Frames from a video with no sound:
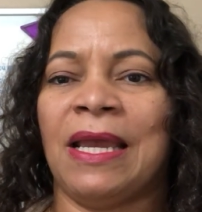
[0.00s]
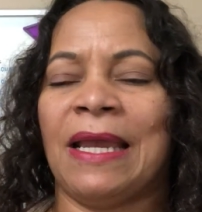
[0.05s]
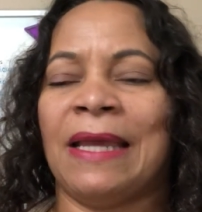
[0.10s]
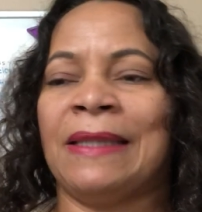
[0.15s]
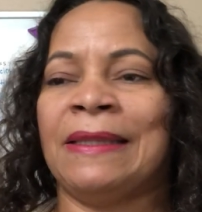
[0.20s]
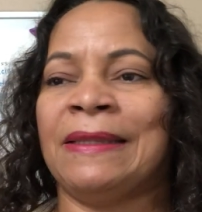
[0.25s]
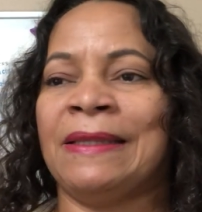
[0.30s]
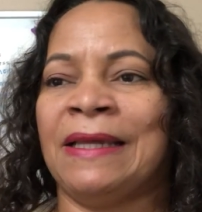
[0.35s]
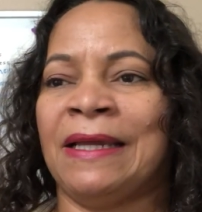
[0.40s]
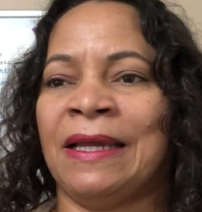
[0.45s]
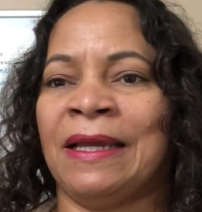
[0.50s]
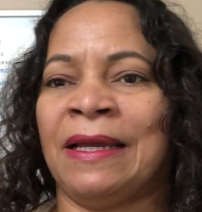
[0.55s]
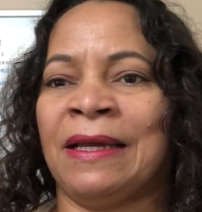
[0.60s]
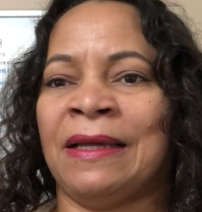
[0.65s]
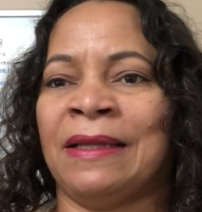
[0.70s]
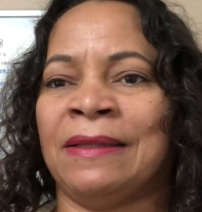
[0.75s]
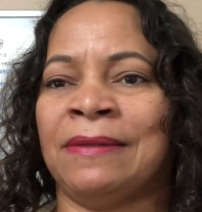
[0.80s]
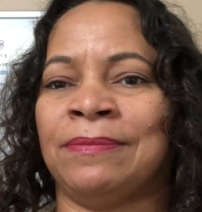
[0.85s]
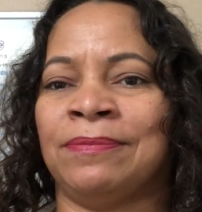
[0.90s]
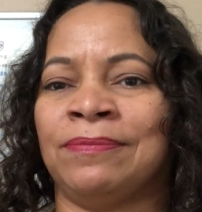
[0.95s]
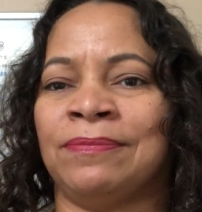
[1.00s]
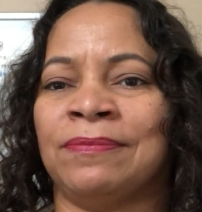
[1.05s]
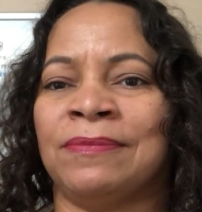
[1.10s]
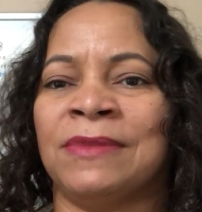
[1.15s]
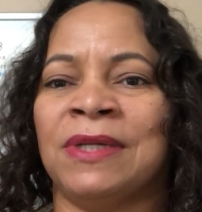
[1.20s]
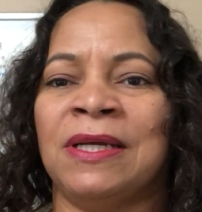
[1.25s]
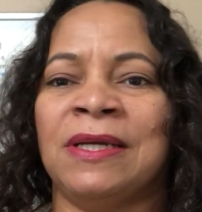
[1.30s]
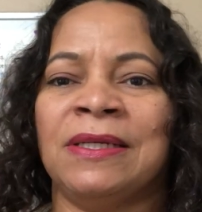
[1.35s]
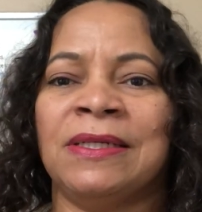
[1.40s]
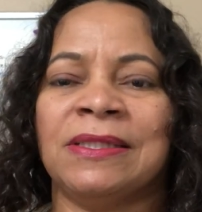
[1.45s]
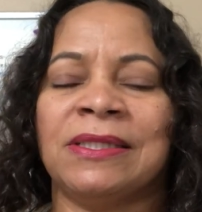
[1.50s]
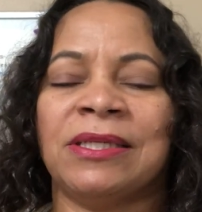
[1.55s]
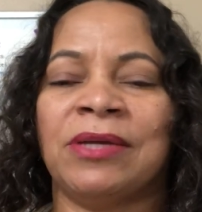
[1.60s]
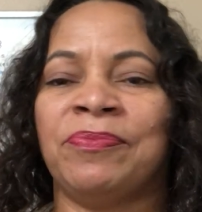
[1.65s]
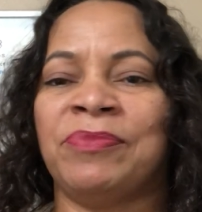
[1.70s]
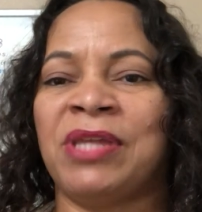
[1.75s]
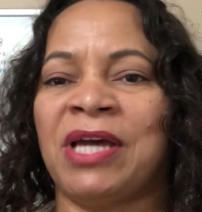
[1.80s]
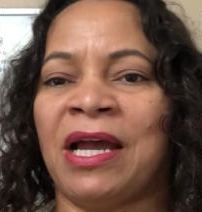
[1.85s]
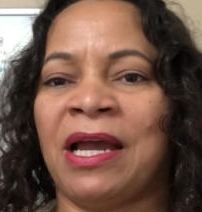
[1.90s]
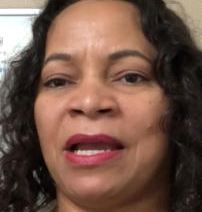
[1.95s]
And then
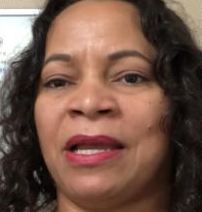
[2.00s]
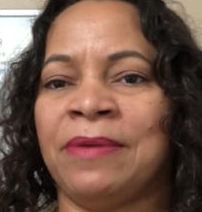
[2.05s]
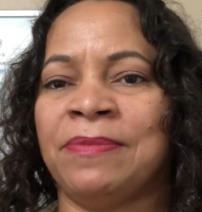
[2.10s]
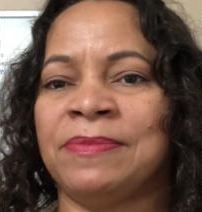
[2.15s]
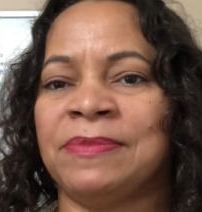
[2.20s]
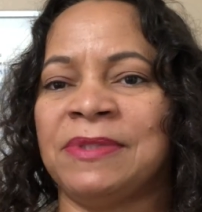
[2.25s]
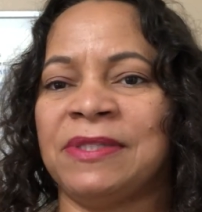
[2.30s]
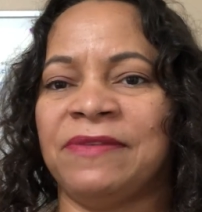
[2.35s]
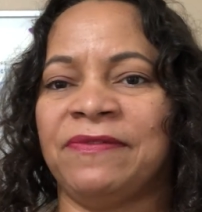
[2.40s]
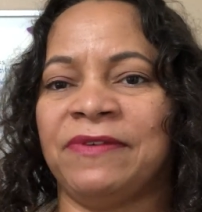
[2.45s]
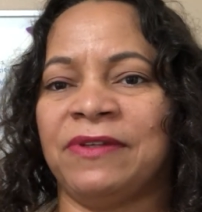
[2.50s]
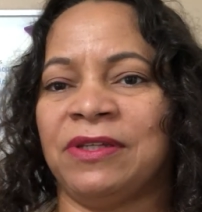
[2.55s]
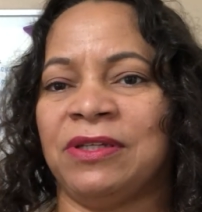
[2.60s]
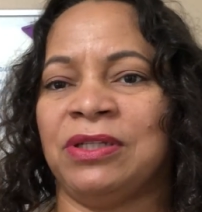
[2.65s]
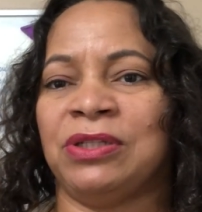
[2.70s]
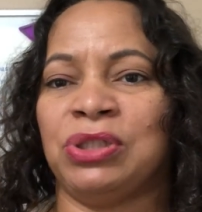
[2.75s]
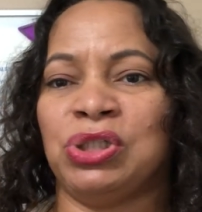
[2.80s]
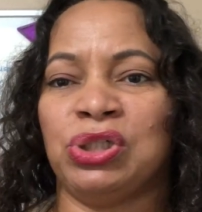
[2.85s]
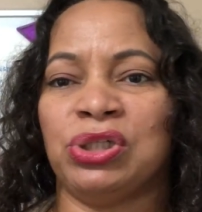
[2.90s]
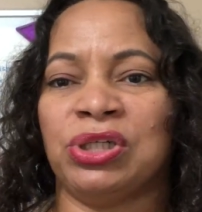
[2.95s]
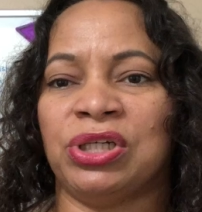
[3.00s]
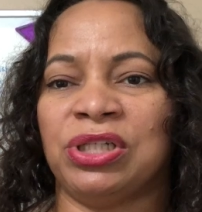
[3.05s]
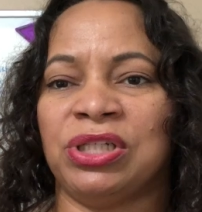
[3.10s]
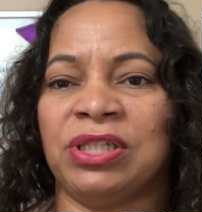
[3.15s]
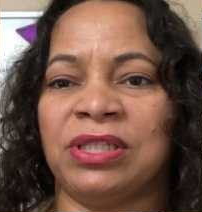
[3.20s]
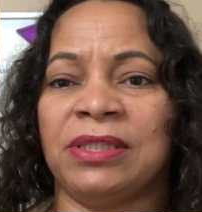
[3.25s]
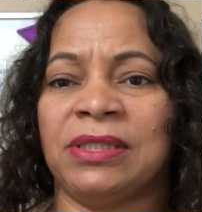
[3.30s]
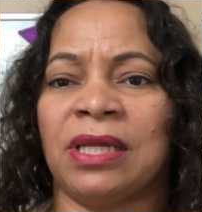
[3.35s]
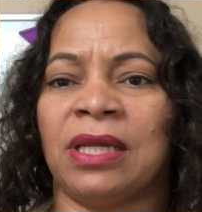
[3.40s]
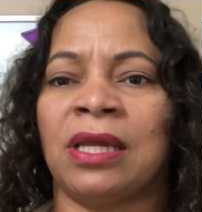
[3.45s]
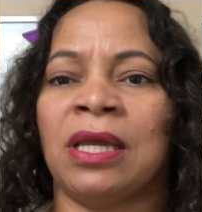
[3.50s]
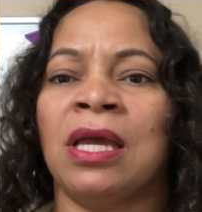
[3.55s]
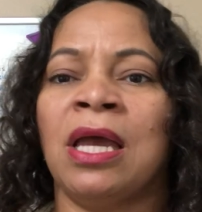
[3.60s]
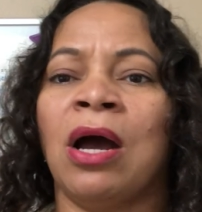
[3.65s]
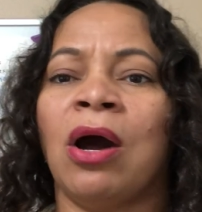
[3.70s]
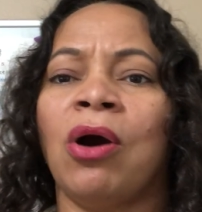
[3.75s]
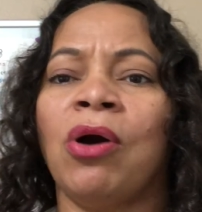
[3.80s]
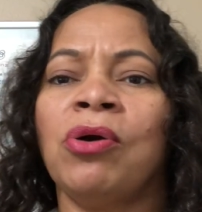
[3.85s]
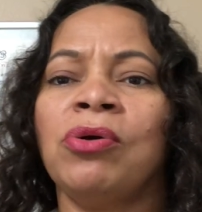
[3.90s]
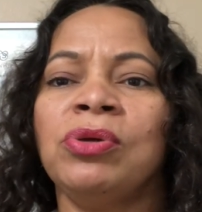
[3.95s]
sometimes even in churches say,
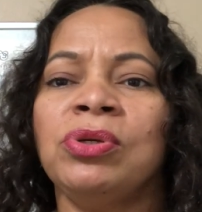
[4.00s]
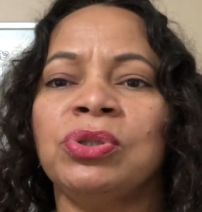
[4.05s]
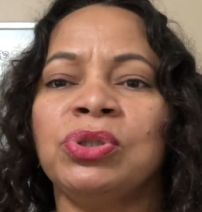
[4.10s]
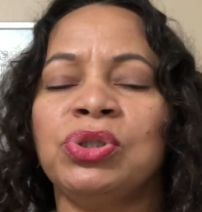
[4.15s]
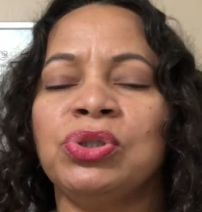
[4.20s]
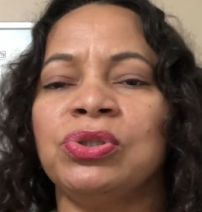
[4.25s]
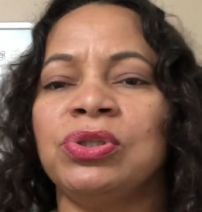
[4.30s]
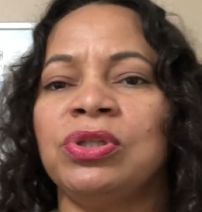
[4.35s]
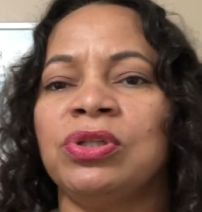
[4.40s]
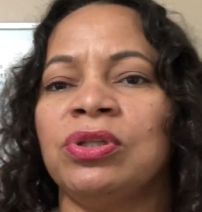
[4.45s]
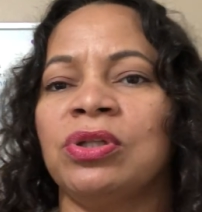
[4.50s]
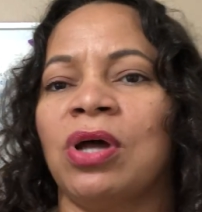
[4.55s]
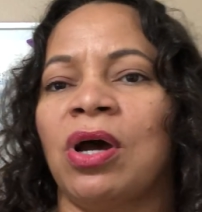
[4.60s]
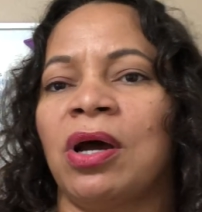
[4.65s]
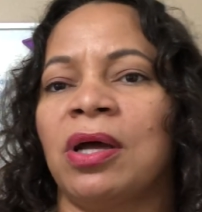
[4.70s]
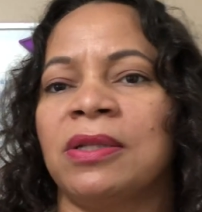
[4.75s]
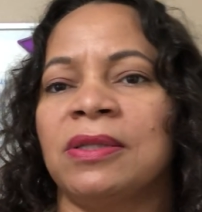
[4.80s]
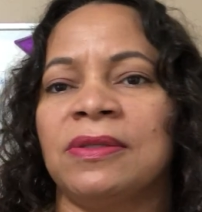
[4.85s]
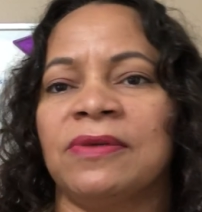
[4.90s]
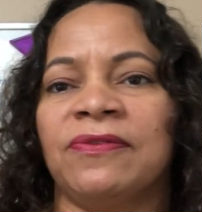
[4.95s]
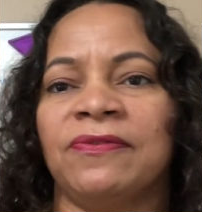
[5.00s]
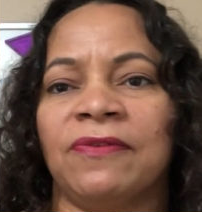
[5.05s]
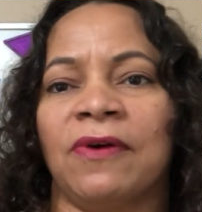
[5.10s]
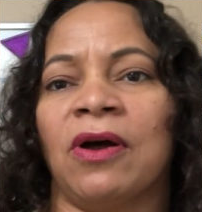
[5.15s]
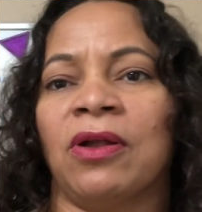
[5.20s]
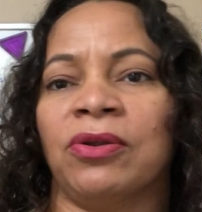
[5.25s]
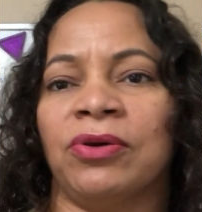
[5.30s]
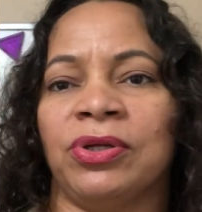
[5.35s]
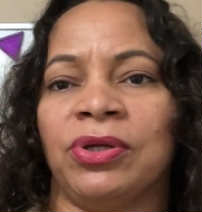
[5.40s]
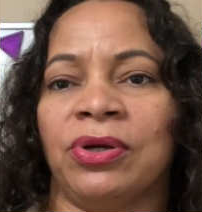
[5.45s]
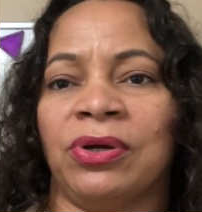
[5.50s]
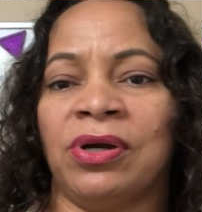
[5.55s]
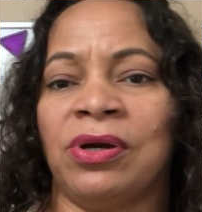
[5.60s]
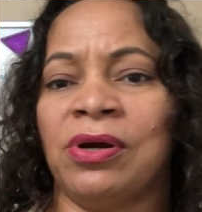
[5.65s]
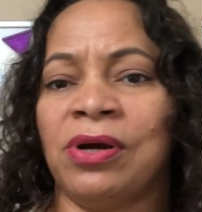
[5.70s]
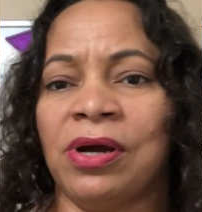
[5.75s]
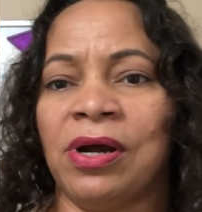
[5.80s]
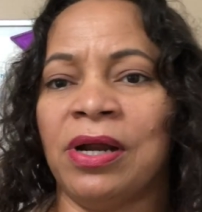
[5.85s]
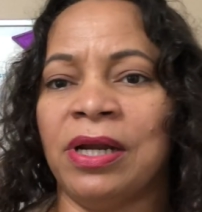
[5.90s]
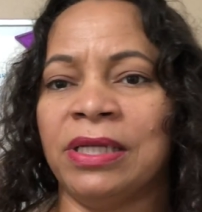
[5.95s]
oh, you should not follow your
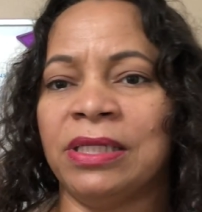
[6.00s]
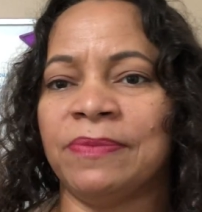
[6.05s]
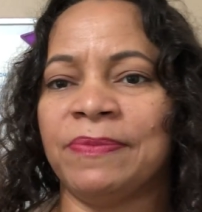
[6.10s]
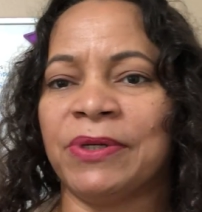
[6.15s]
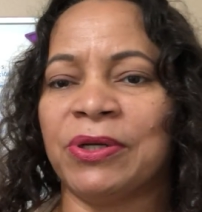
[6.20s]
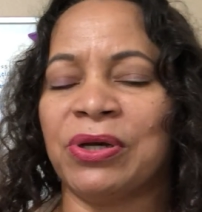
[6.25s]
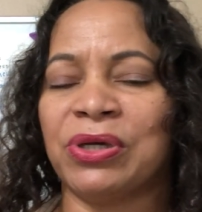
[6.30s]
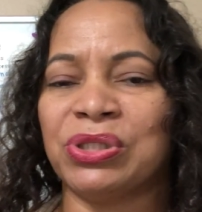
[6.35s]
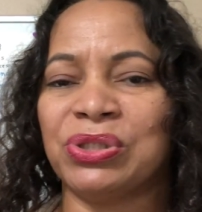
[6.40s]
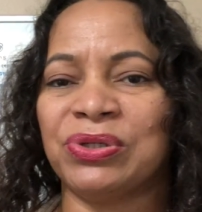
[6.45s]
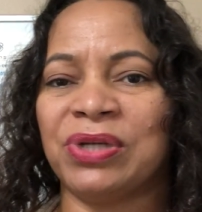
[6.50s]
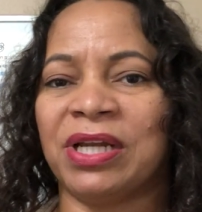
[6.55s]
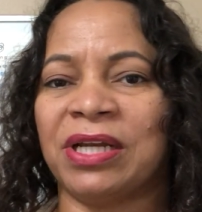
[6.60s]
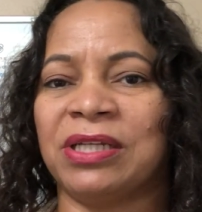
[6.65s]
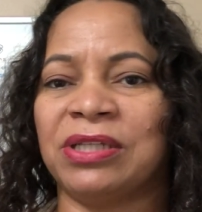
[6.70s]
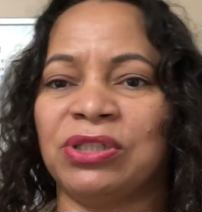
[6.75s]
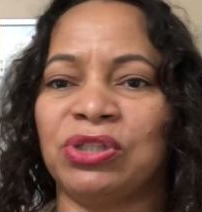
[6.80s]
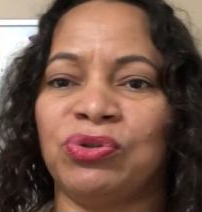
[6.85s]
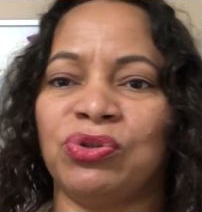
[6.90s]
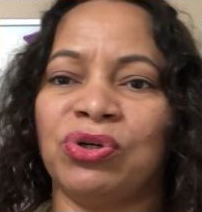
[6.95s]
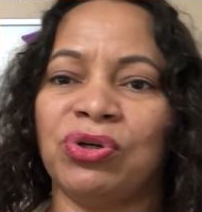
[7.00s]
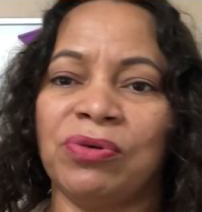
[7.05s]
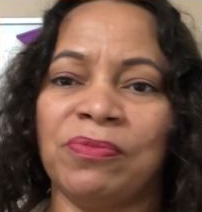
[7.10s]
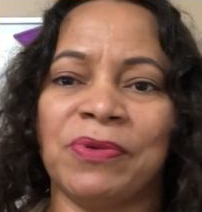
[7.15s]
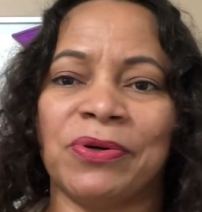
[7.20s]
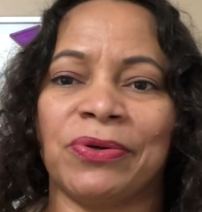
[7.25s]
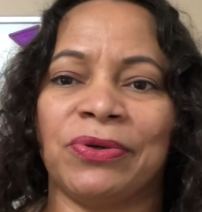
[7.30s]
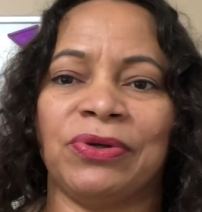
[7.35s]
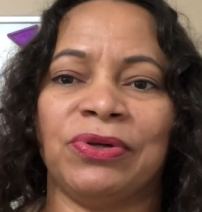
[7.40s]
heart because you get in trouble.